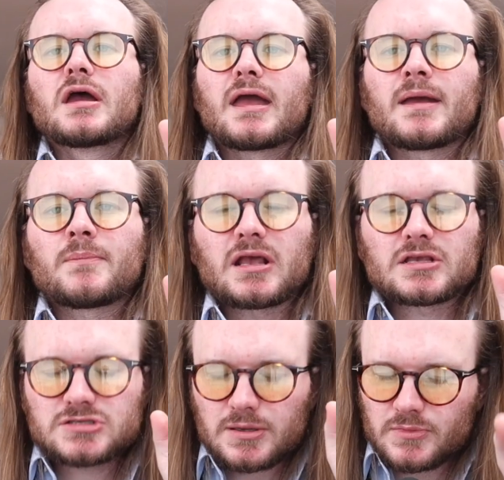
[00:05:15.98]
It makes
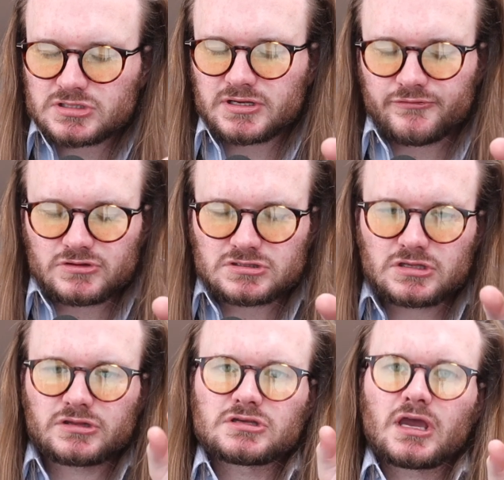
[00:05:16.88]
so much difference
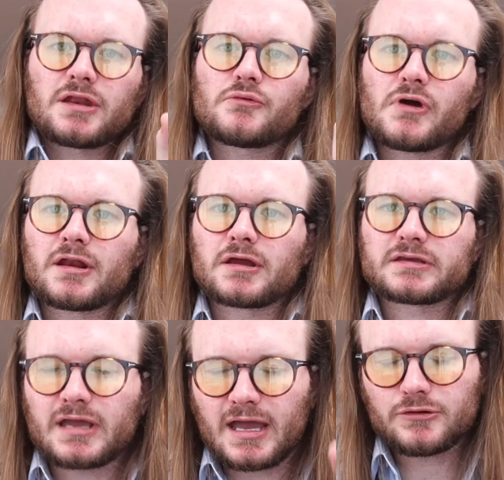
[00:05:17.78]
to the channel, and I
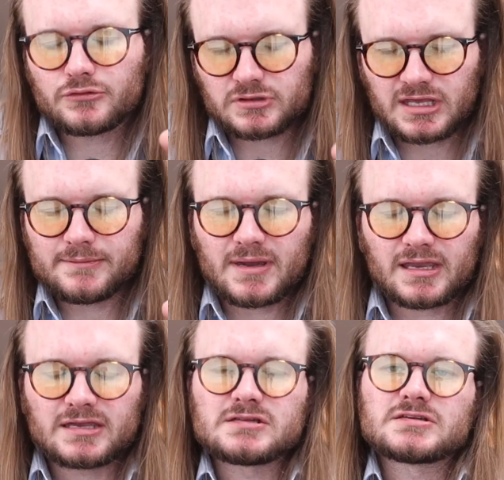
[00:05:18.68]
cannot keep
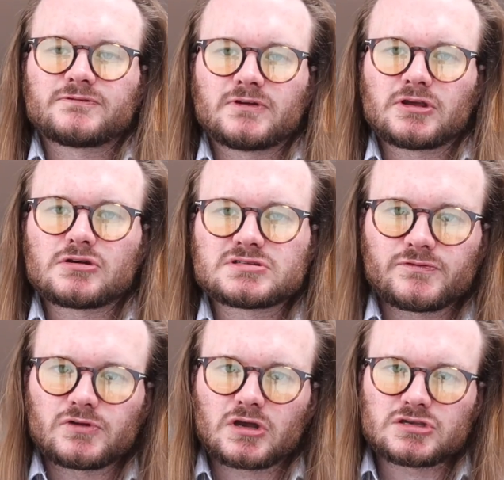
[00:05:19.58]
making these videos if
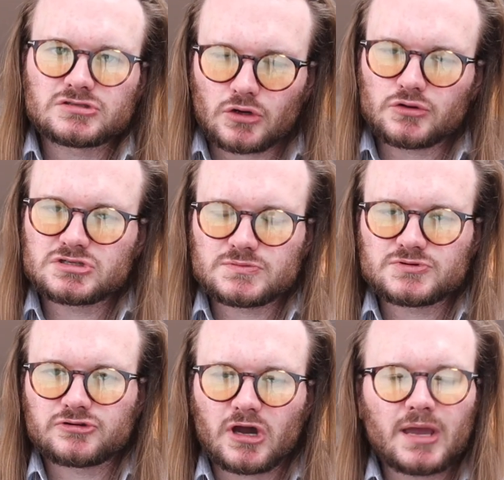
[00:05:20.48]
you guys don't
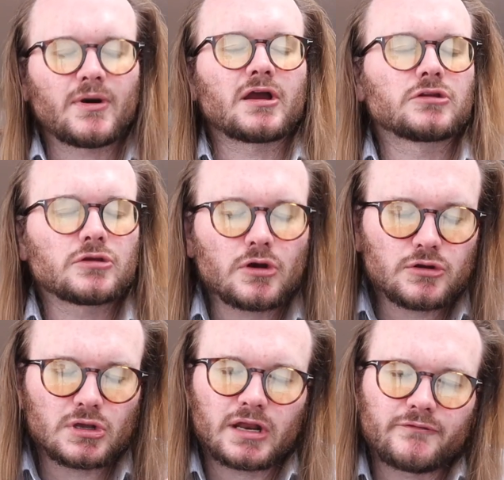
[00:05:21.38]
subscribe. I know
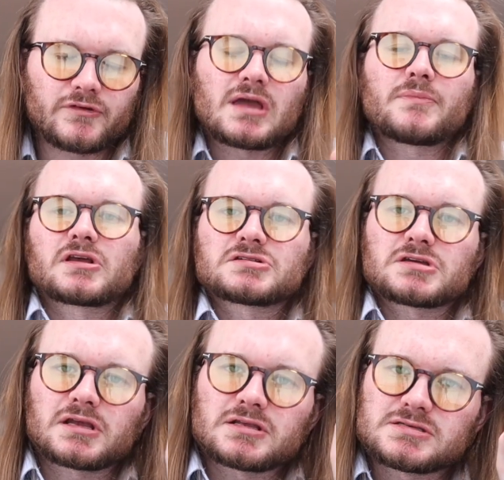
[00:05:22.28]
you're loving it because
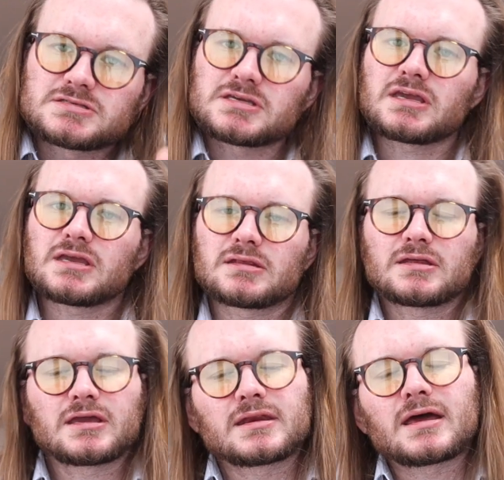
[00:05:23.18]
I can see in
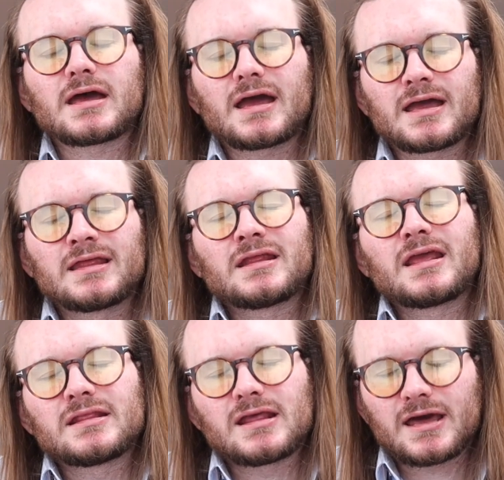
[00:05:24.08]
the
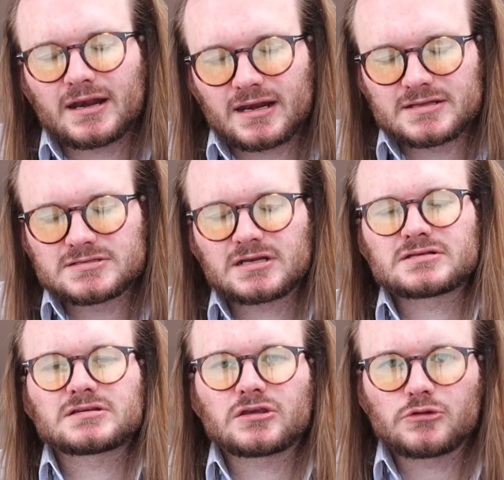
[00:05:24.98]

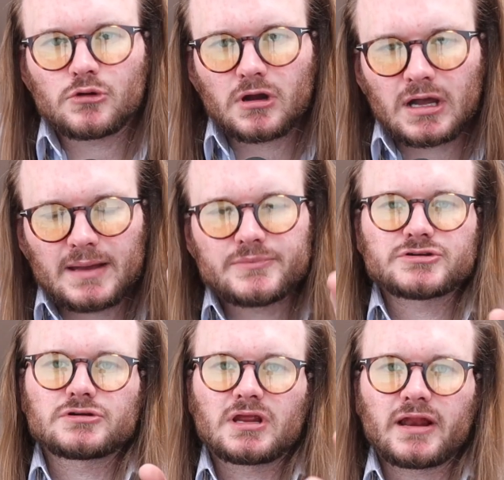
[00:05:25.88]
analytics that you are
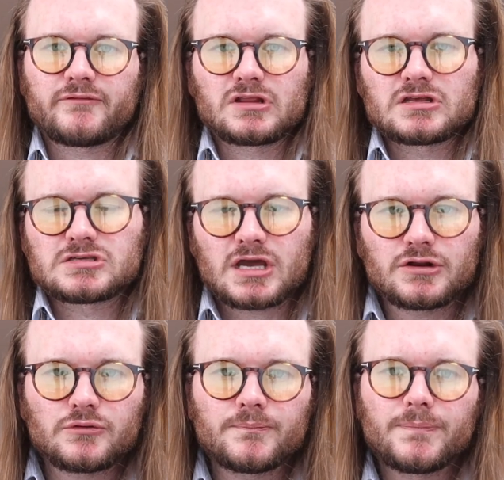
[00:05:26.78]
absolutely loving the
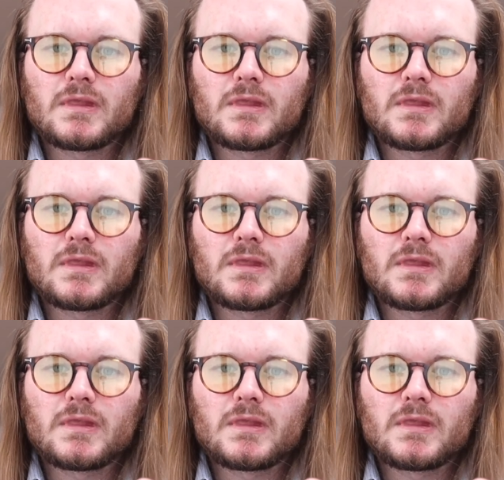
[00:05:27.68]
channel.